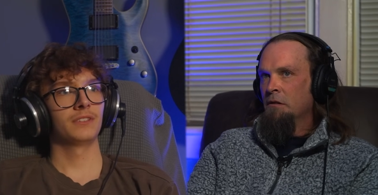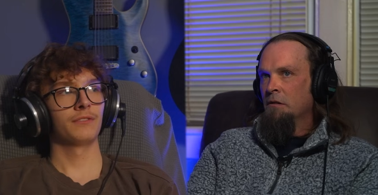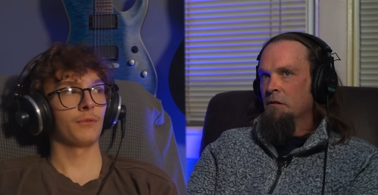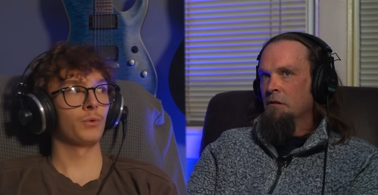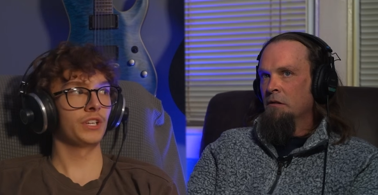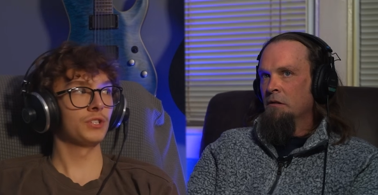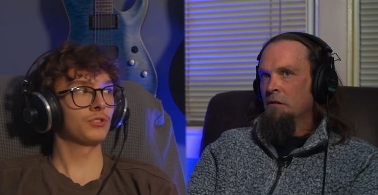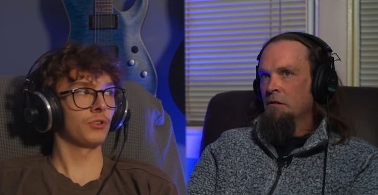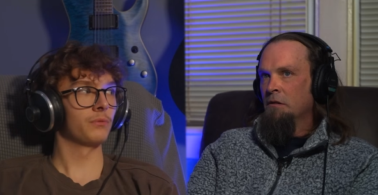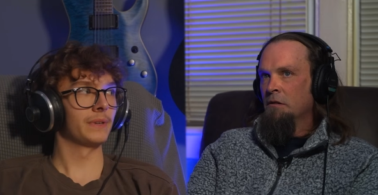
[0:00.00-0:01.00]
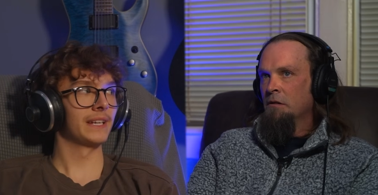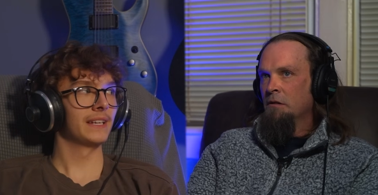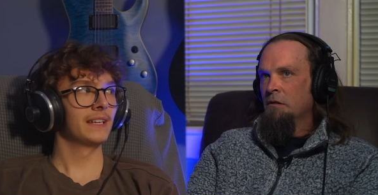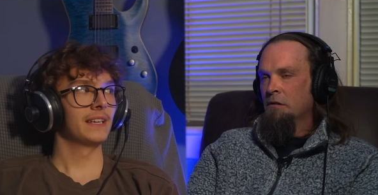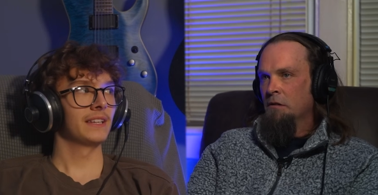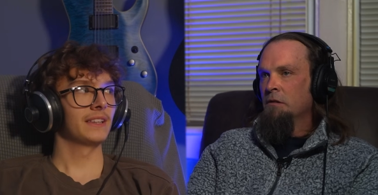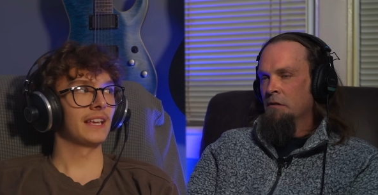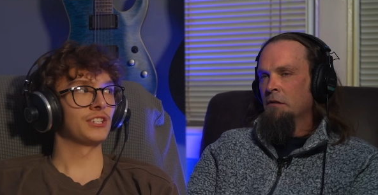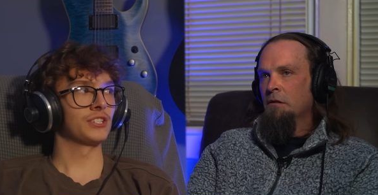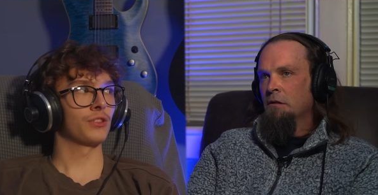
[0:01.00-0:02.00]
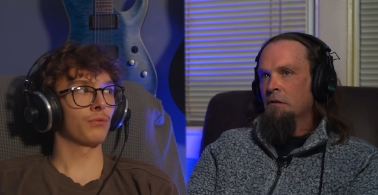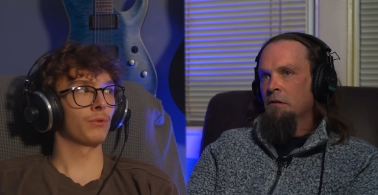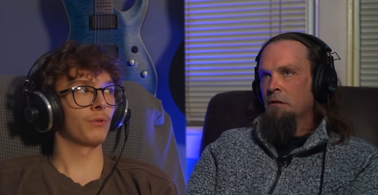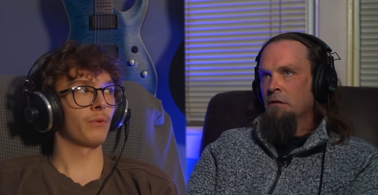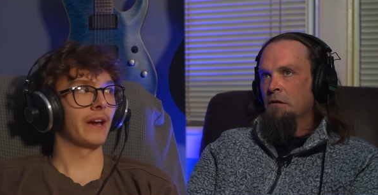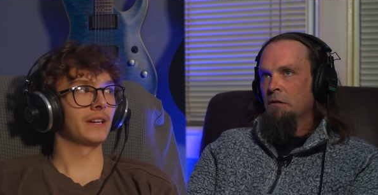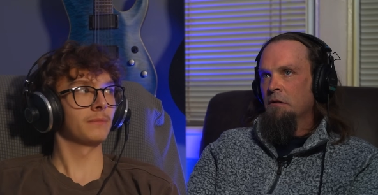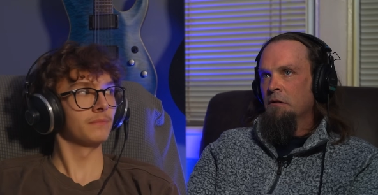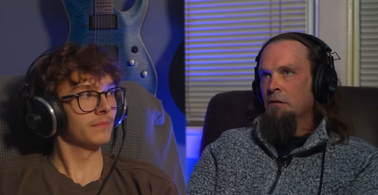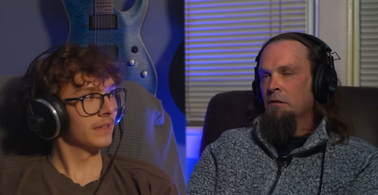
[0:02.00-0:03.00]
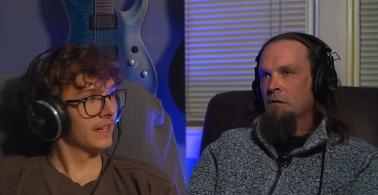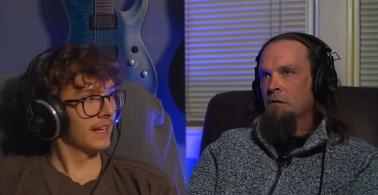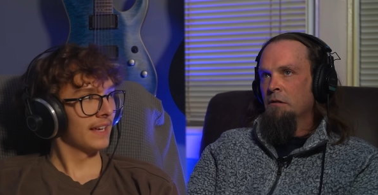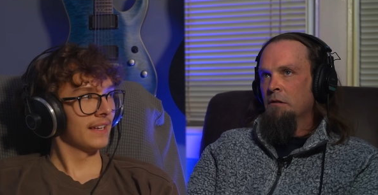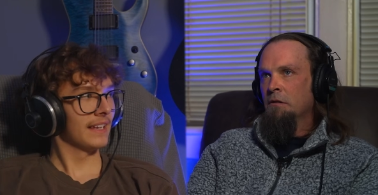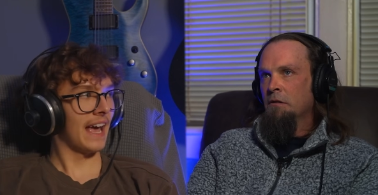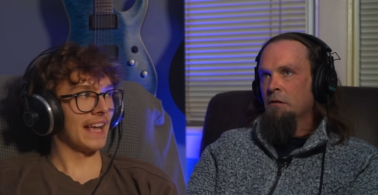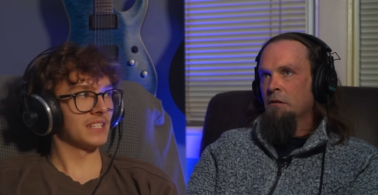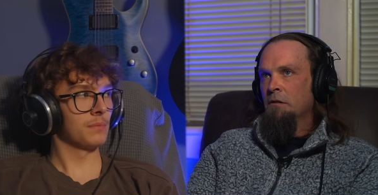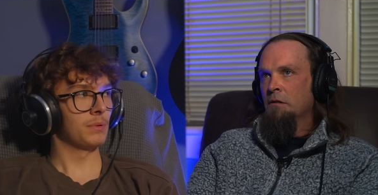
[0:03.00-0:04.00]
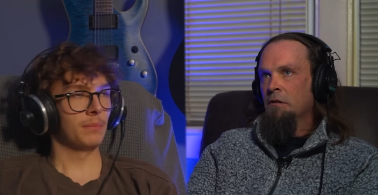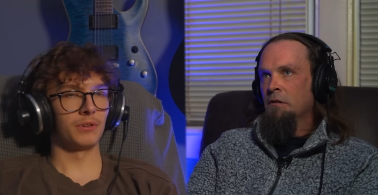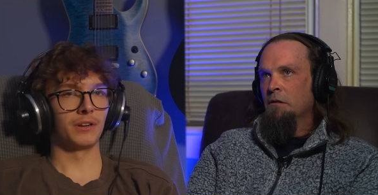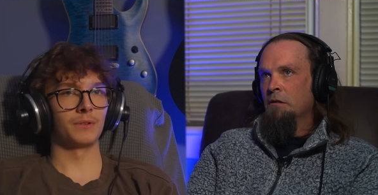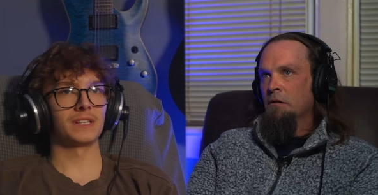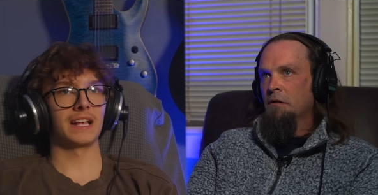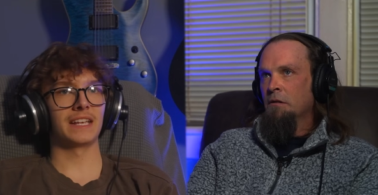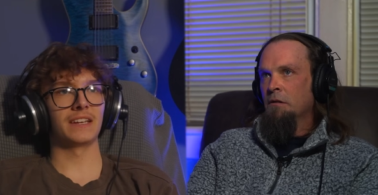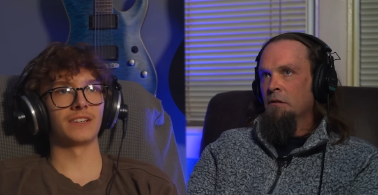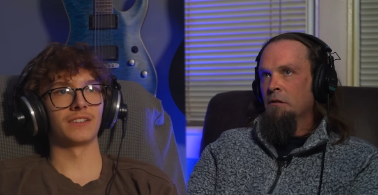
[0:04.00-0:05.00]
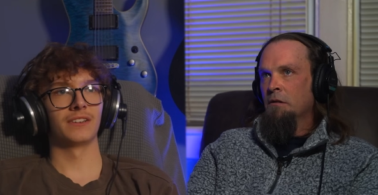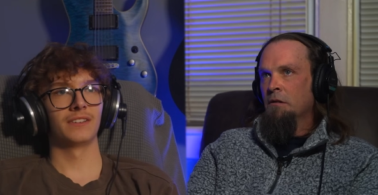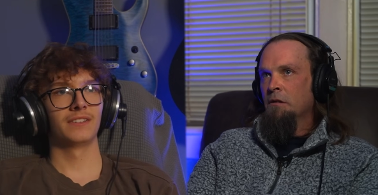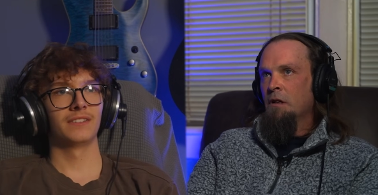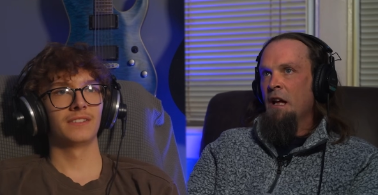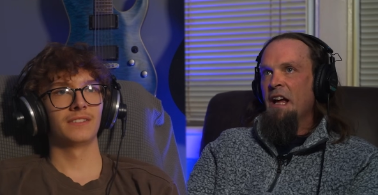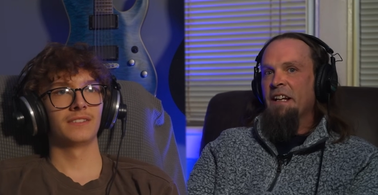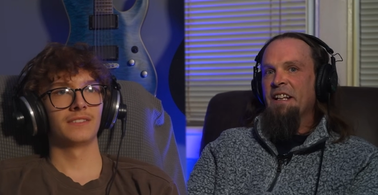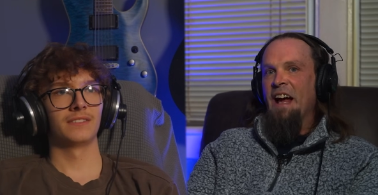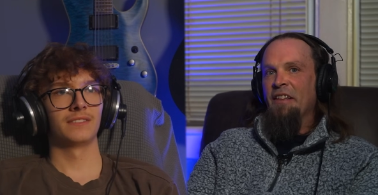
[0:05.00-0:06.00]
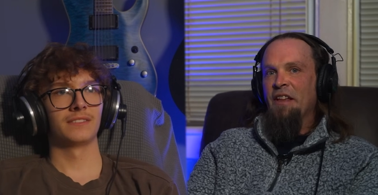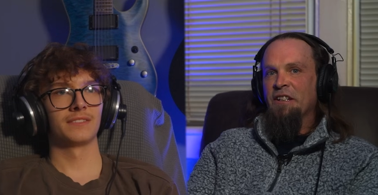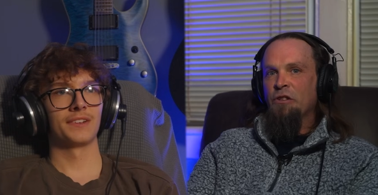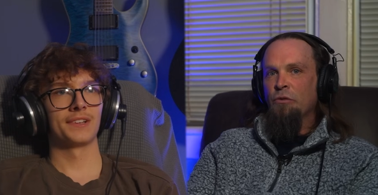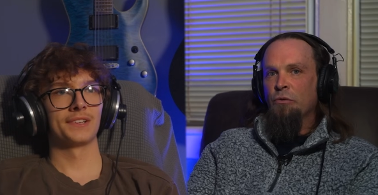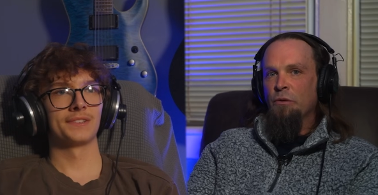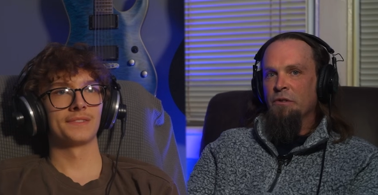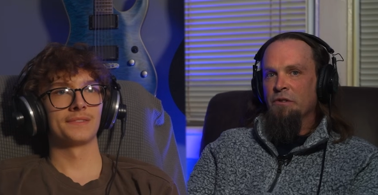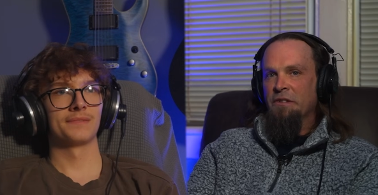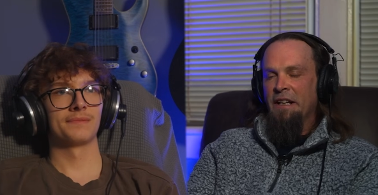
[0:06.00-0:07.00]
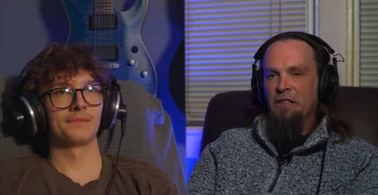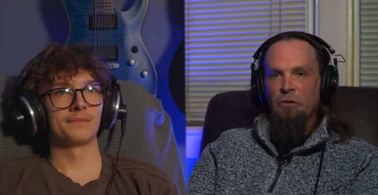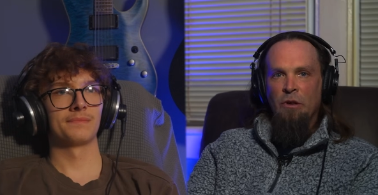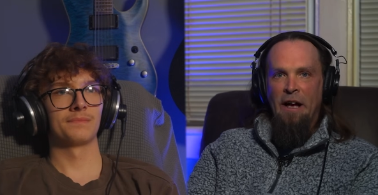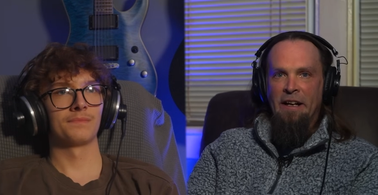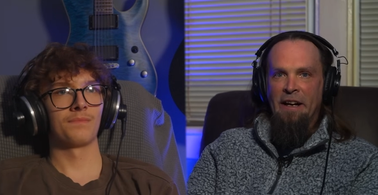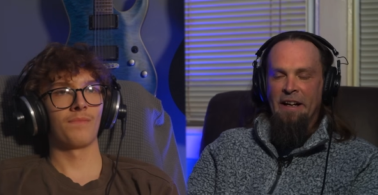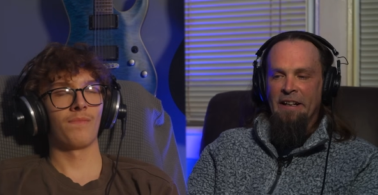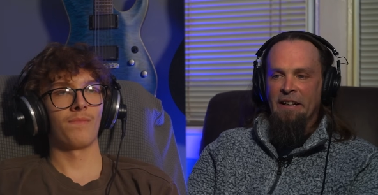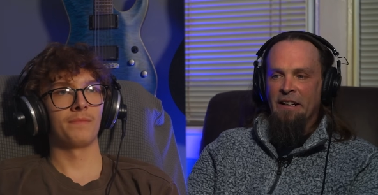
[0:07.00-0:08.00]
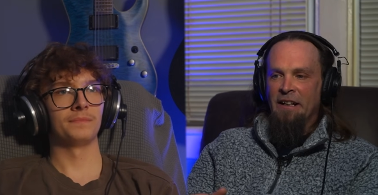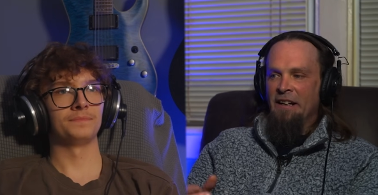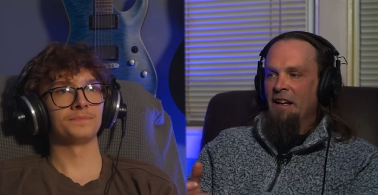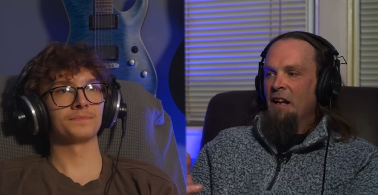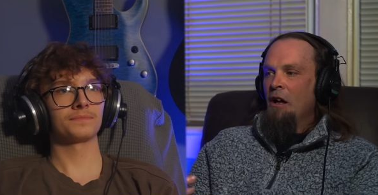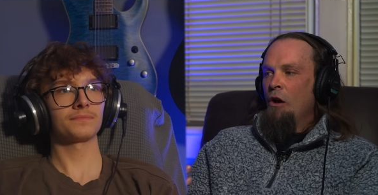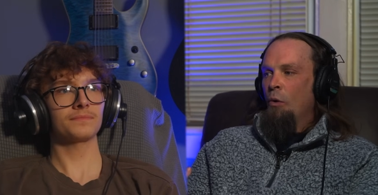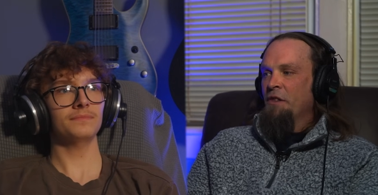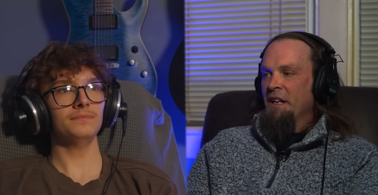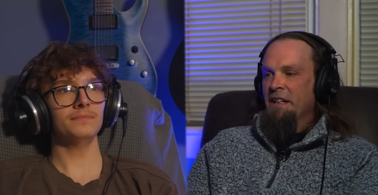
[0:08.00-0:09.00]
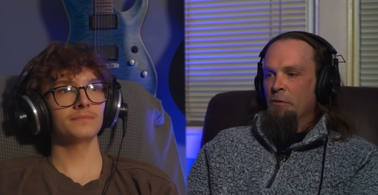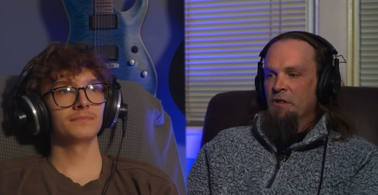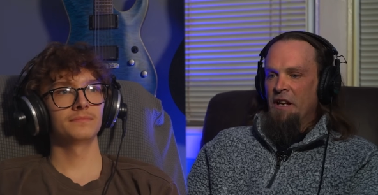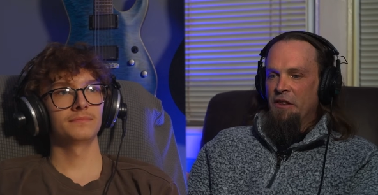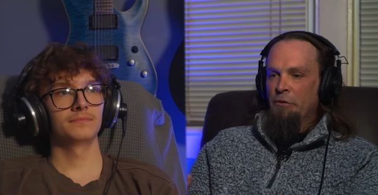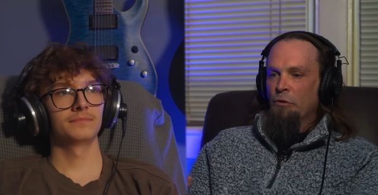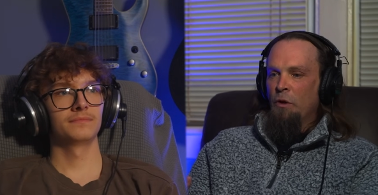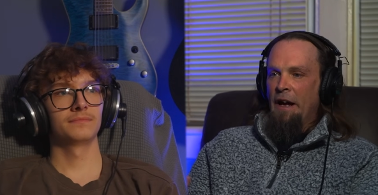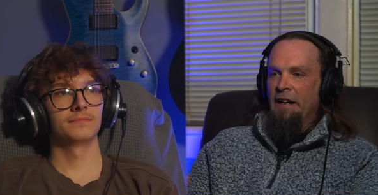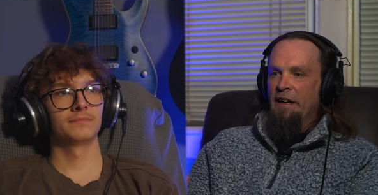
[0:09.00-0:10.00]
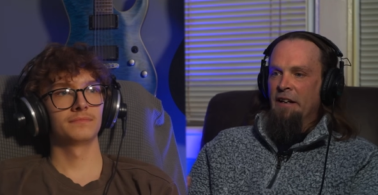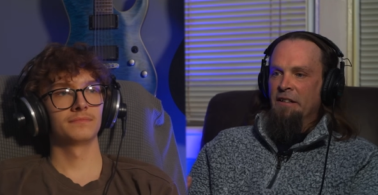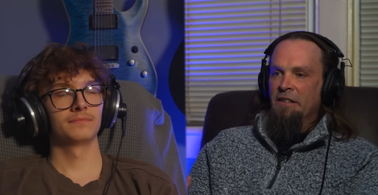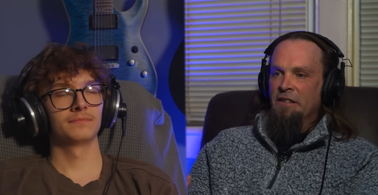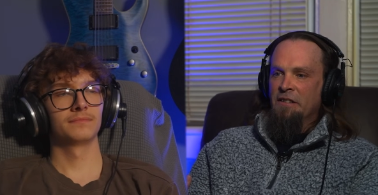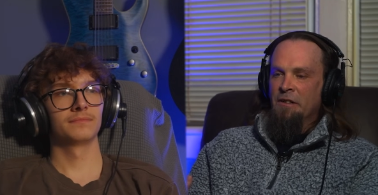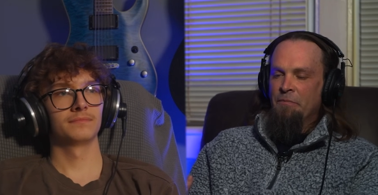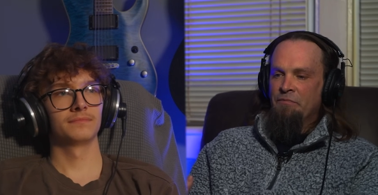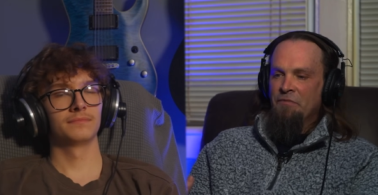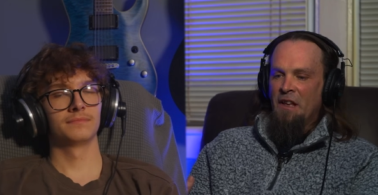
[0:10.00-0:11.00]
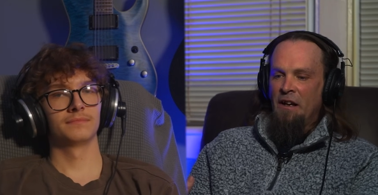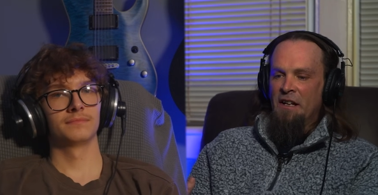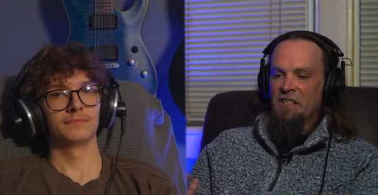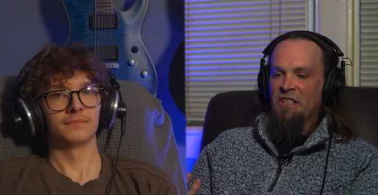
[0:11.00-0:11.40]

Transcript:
Speaker 1: from what you told me, they just threw a random cast of people and it was like here.
Speaker 2: Yeah, they do. They do like a. What they did was they threw like a, a